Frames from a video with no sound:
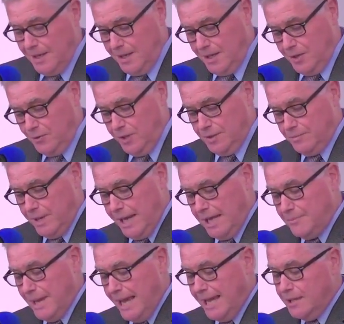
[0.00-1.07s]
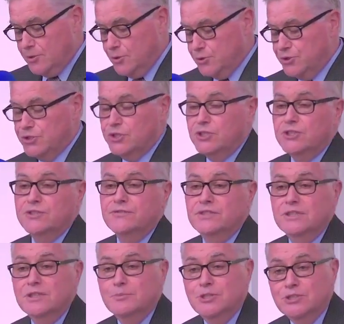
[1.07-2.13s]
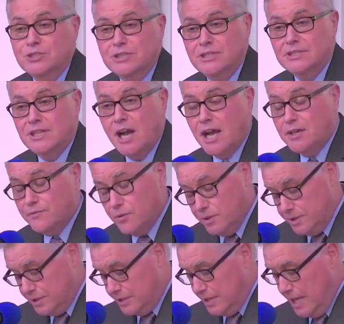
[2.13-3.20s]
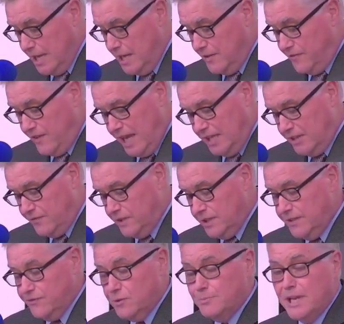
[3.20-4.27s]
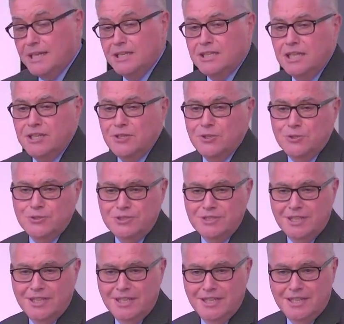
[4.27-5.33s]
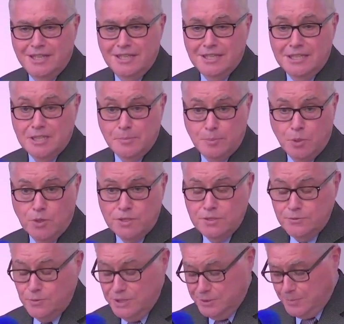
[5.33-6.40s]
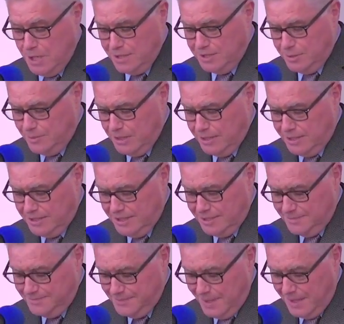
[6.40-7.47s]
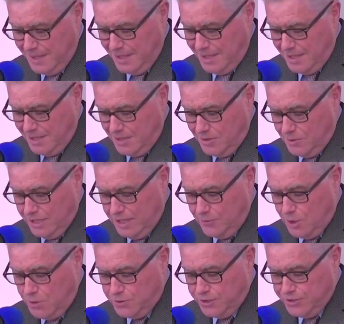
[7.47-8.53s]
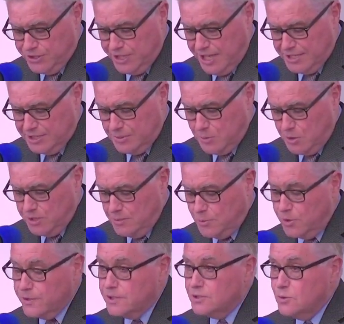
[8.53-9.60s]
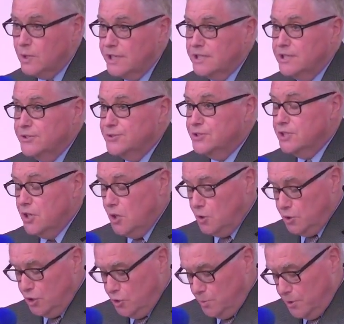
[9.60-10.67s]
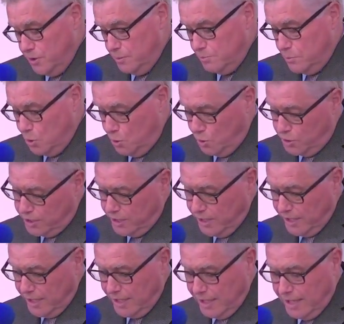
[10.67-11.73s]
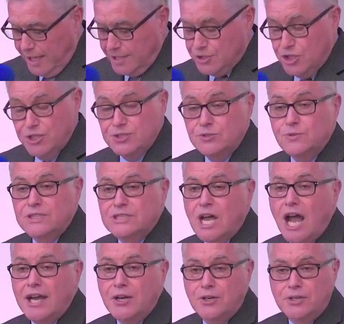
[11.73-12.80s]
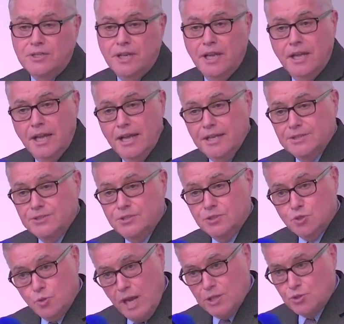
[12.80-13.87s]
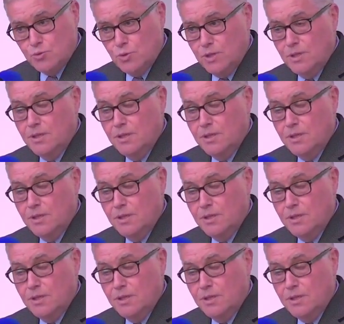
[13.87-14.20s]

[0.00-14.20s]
written by a man who served in the Michigan Conference faithfully for many years in an important responsibility. When he wrote this testimony more than 20 years ago, Hubert Moog had just retired as the treasurer